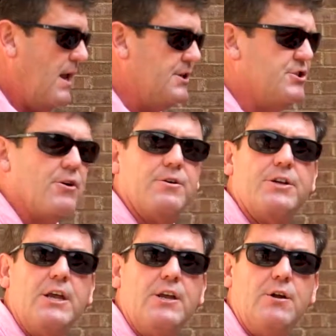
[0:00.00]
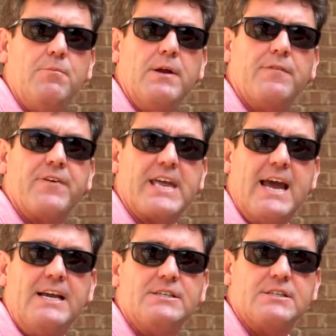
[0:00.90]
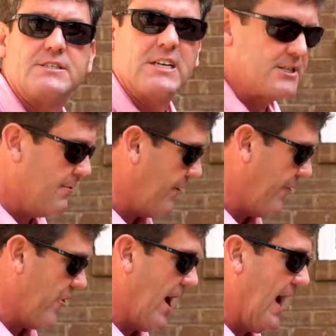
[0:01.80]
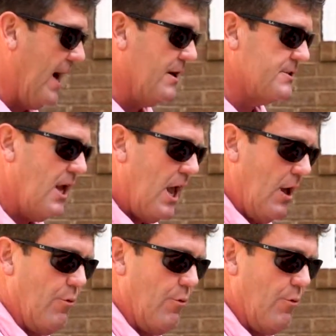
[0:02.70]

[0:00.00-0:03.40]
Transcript: your dehumidification system of your house.